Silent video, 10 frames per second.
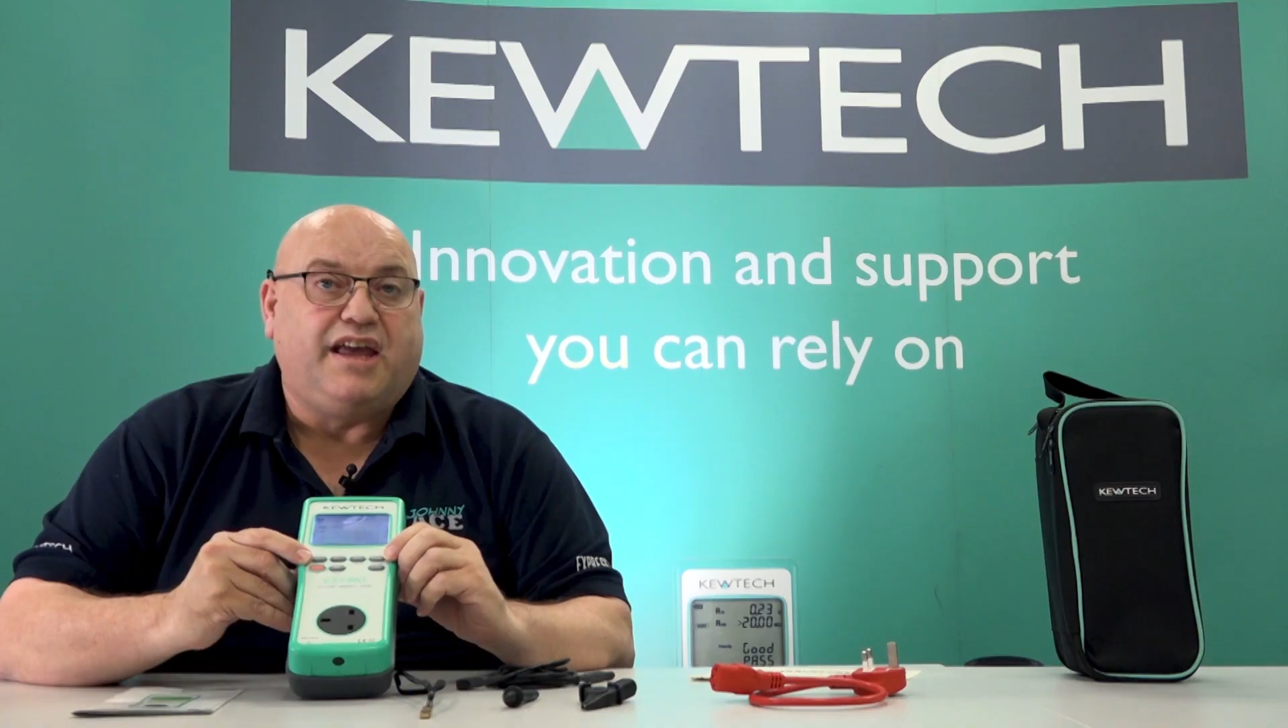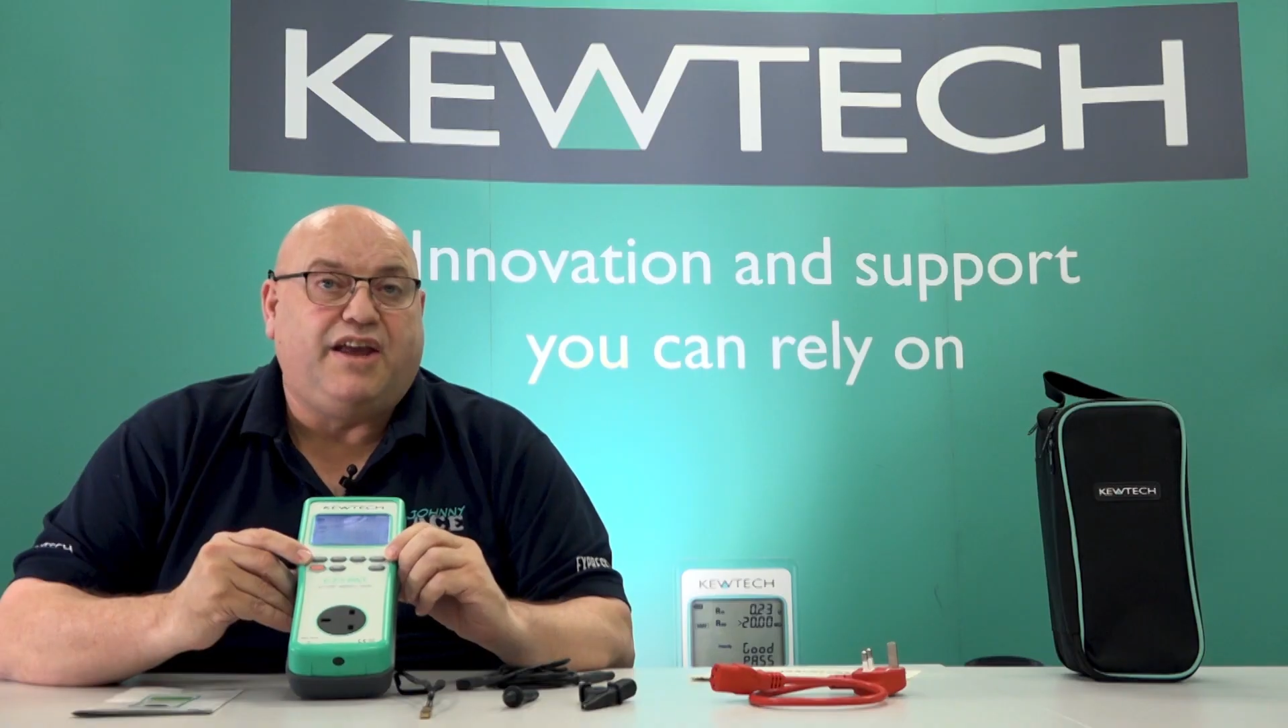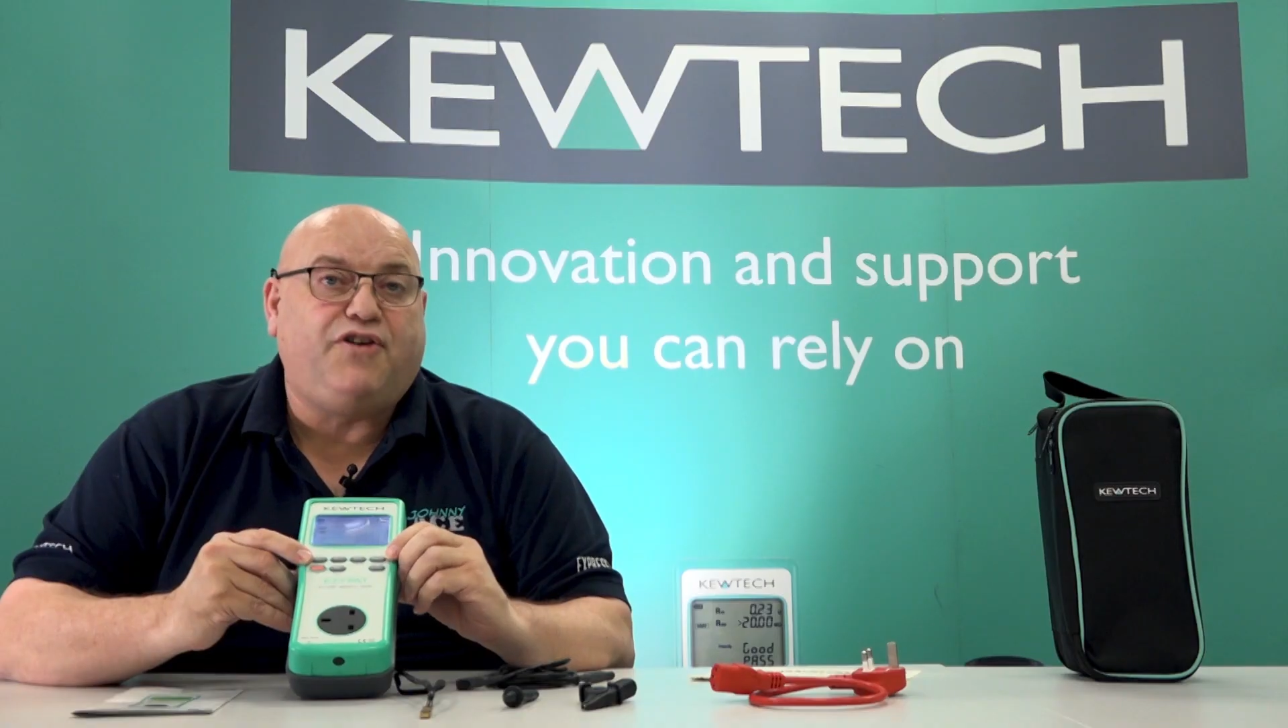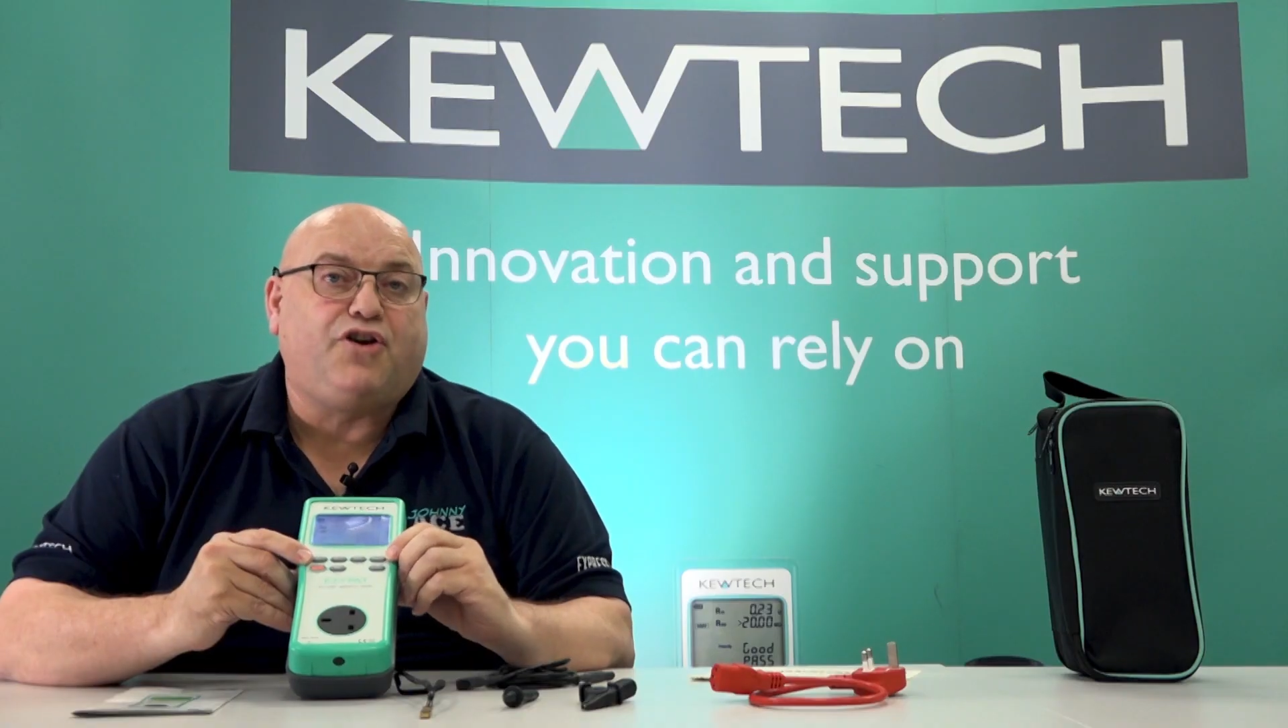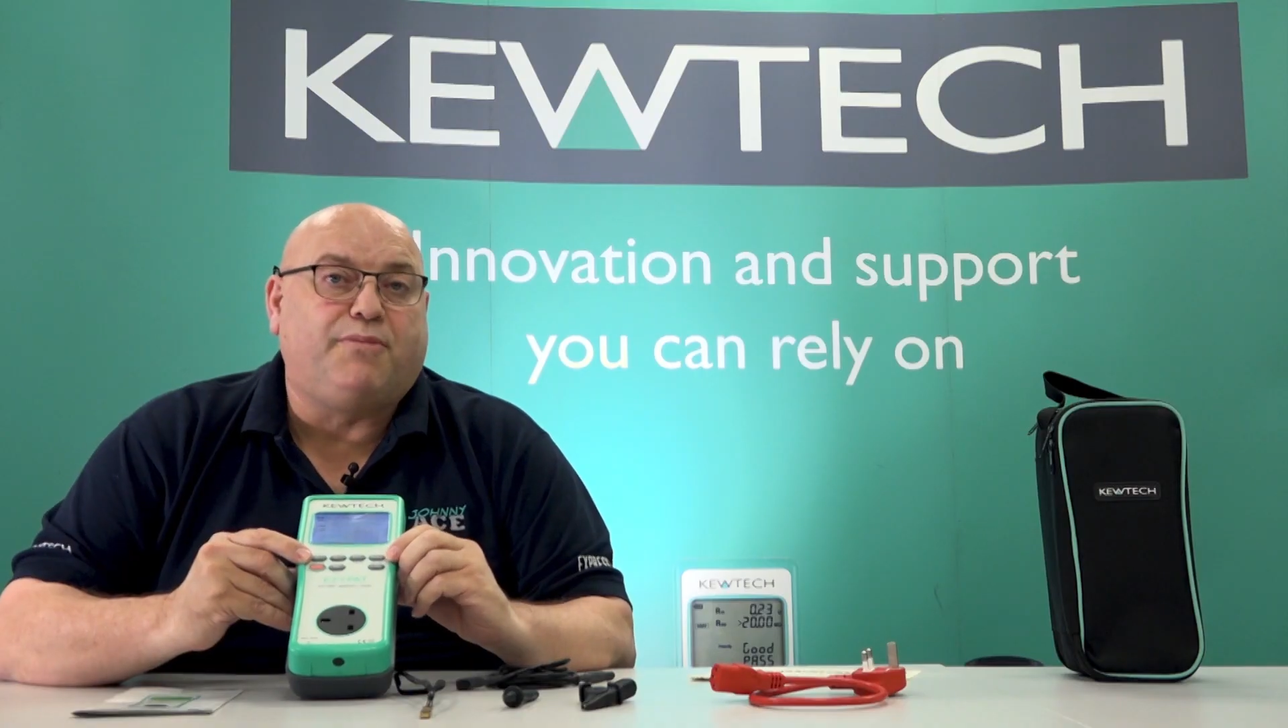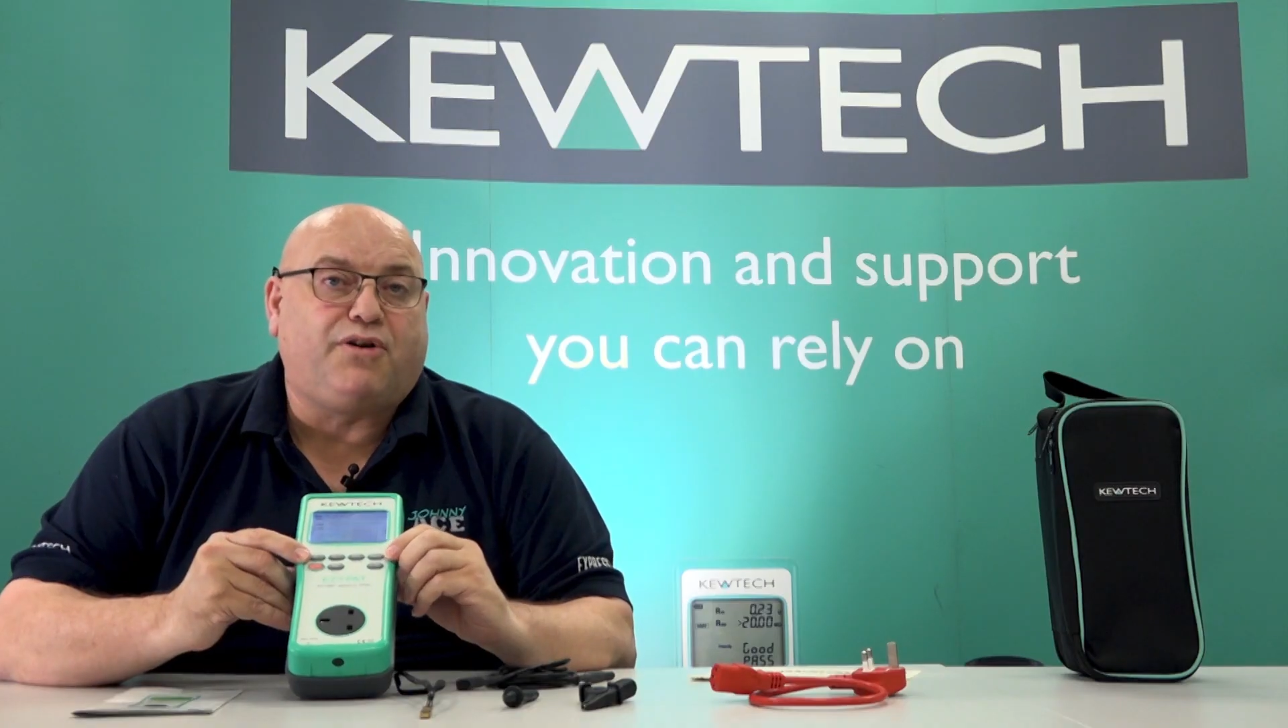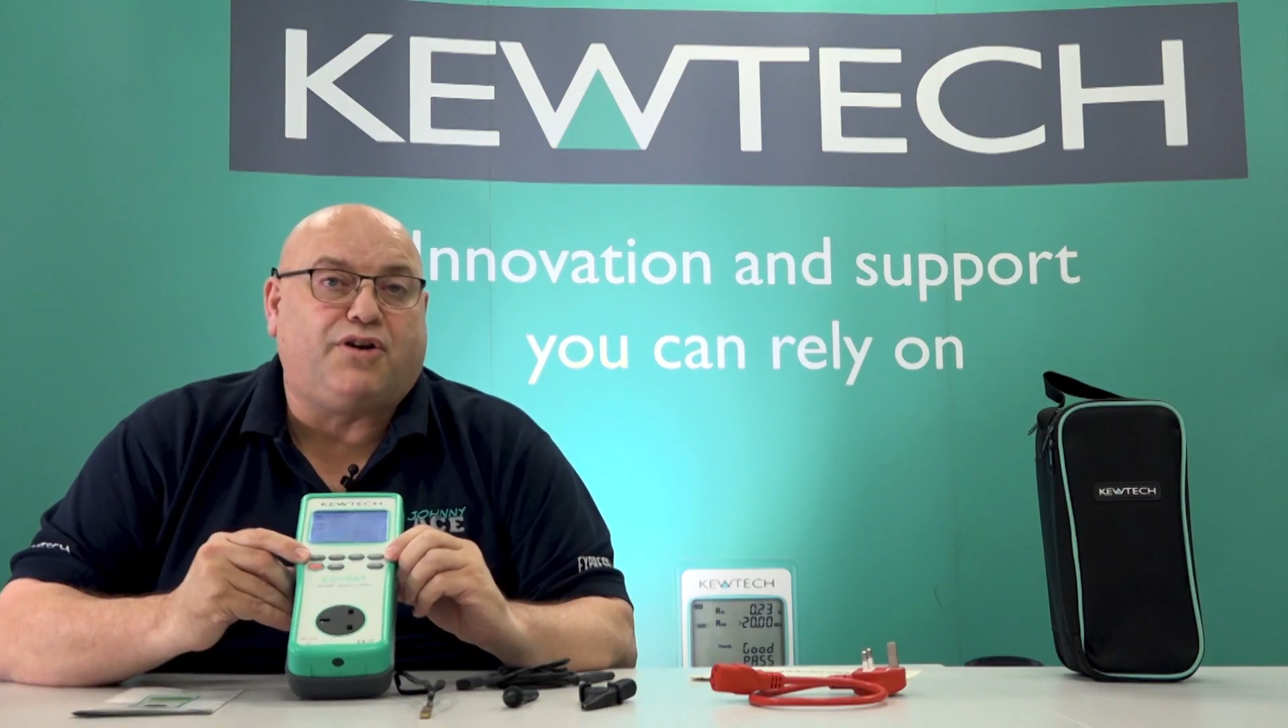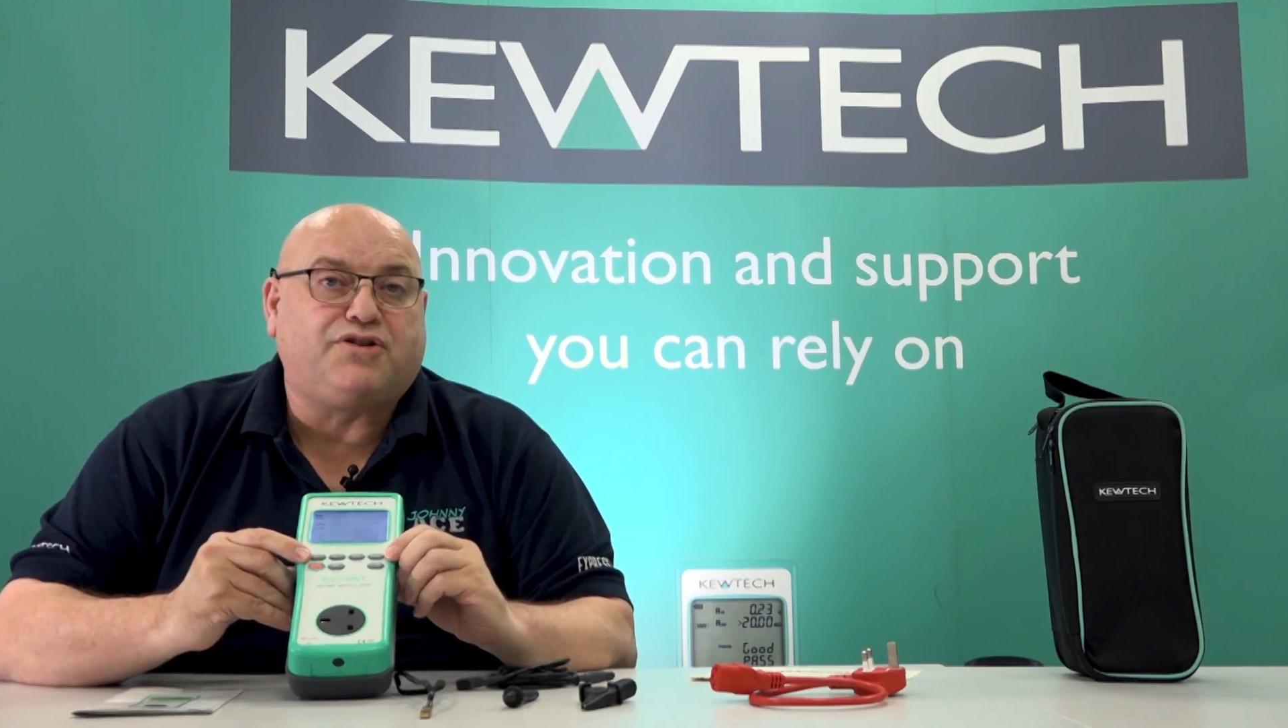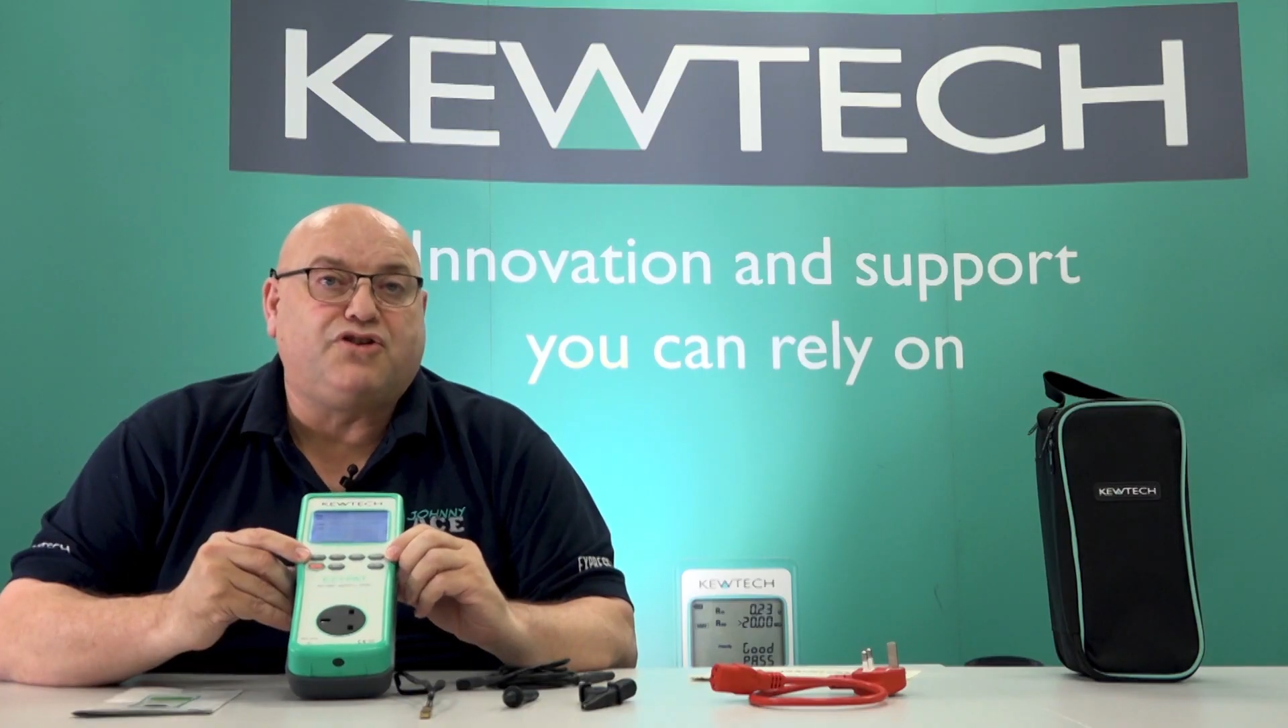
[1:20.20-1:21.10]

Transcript: If you come across